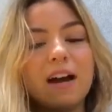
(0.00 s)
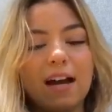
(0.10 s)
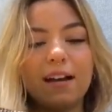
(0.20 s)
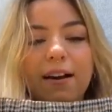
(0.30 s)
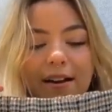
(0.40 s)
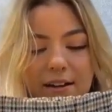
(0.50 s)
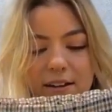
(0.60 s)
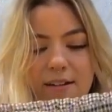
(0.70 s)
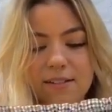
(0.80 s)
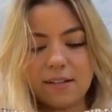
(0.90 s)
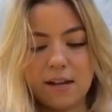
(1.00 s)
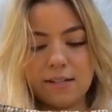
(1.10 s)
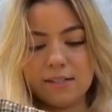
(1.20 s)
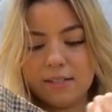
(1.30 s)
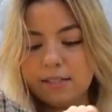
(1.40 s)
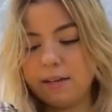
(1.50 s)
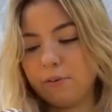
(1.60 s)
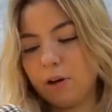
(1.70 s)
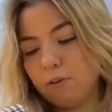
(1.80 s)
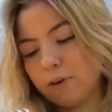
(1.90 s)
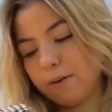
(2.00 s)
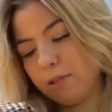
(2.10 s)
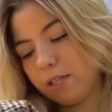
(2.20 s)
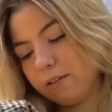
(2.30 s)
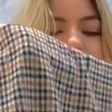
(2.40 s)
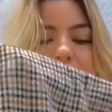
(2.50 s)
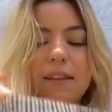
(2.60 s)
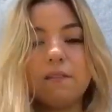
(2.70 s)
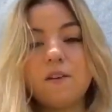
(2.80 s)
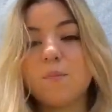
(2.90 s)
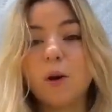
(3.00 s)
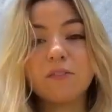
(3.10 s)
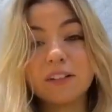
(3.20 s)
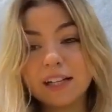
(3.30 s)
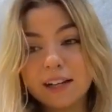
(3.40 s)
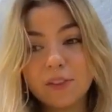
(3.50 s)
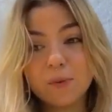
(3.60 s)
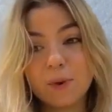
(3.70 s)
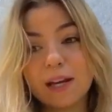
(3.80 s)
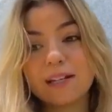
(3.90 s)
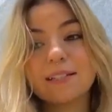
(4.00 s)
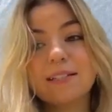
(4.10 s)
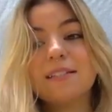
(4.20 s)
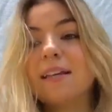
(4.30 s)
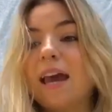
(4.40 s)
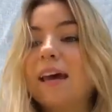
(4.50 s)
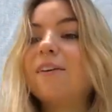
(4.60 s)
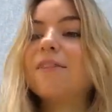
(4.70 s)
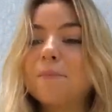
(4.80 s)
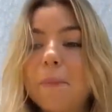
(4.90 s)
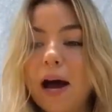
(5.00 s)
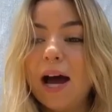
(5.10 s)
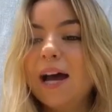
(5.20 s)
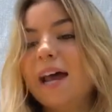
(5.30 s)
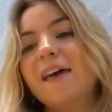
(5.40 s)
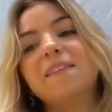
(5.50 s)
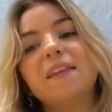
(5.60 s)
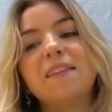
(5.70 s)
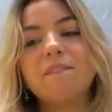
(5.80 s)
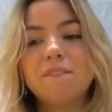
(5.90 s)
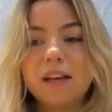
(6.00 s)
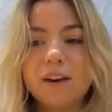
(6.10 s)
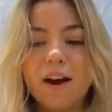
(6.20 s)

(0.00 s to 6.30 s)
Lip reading: I got a size 0, I believe. And they fit perfectly on the waist and on the butt, and then they flare